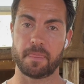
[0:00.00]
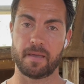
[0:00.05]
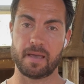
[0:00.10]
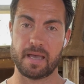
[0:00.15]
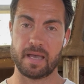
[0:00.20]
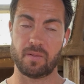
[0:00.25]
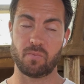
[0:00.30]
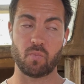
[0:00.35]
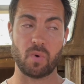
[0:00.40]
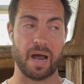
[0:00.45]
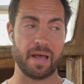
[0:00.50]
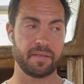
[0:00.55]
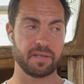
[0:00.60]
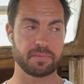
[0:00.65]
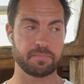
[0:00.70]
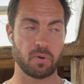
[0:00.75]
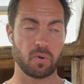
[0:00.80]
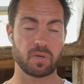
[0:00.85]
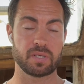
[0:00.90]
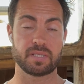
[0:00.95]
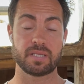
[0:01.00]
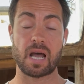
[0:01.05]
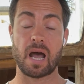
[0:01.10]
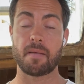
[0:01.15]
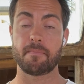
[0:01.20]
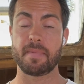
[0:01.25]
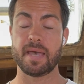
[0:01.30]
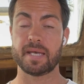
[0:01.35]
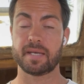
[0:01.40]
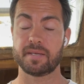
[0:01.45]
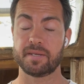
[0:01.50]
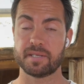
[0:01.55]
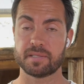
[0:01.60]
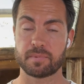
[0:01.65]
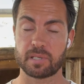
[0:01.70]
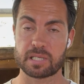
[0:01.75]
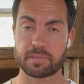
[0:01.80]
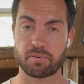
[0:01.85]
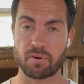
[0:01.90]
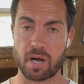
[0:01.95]
and why this boat is not making as
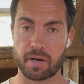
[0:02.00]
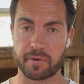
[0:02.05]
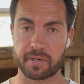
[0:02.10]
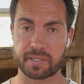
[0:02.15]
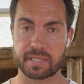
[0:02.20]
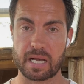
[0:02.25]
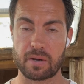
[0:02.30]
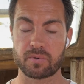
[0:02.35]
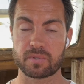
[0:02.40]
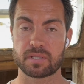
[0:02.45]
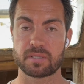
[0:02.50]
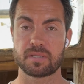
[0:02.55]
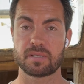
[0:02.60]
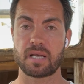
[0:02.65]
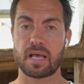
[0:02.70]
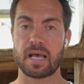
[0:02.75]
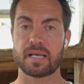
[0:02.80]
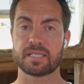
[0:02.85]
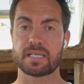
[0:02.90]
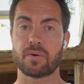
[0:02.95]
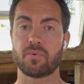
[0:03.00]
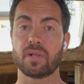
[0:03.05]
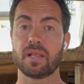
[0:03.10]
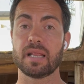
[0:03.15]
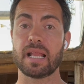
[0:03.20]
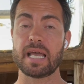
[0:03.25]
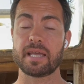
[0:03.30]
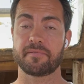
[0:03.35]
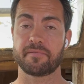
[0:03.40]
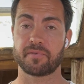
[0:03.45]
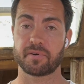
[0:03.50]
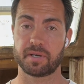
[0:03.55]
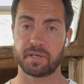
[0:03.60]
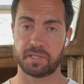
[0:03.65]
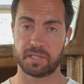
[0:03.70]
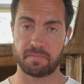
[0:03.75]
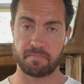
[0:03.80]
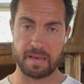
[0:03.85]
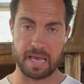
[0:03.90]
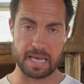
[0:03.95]
much progress as I would like for
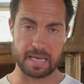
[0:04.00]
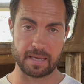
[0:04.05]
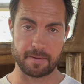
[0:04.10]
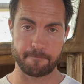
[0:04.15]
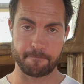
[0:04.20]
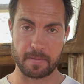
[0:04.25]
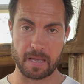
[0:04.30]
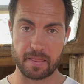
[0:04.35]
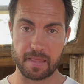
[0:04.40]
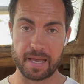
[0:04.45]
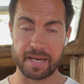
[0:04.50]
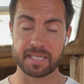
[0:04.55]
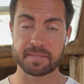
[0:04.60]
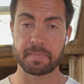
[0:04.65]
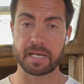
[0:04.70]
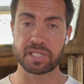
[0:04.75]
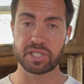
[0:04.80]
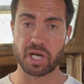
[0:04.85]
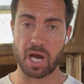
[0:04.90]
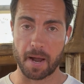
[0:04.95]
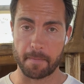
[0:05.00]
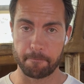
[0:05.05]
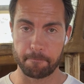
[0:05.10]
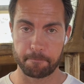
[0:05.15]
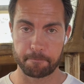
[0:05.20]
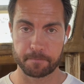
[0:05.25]
it to make, and that is my job.